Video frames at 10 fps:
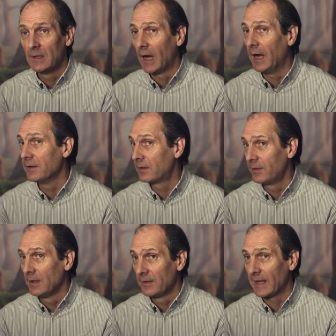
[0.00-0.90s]
And
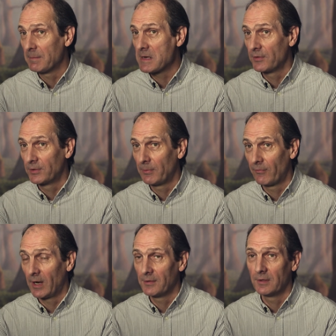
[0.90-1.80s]
the animation
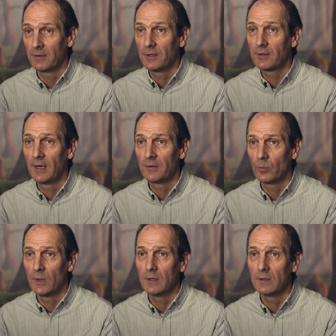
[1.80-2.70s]
supervisors, in this case,
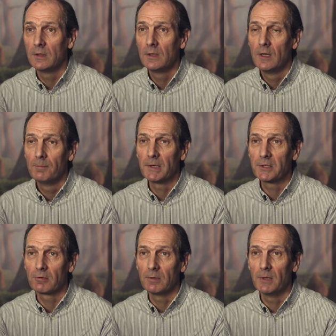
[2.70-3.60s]
Will
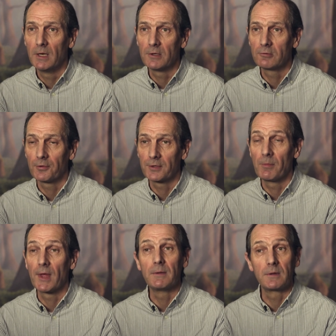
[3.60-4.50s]
Becher and Merlin Crossingham,
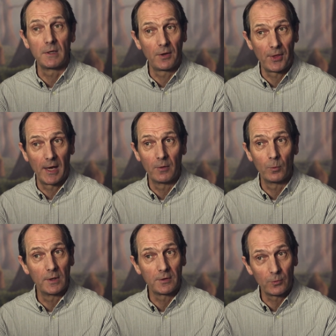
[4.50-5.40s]
they did that
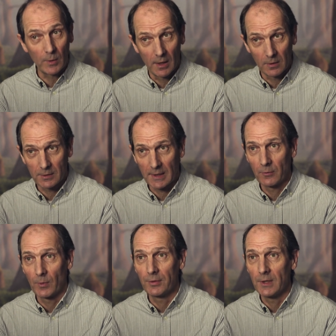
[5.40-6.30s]
work as well, kind
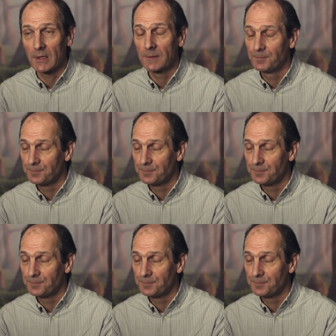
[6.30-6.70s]
of with Nick.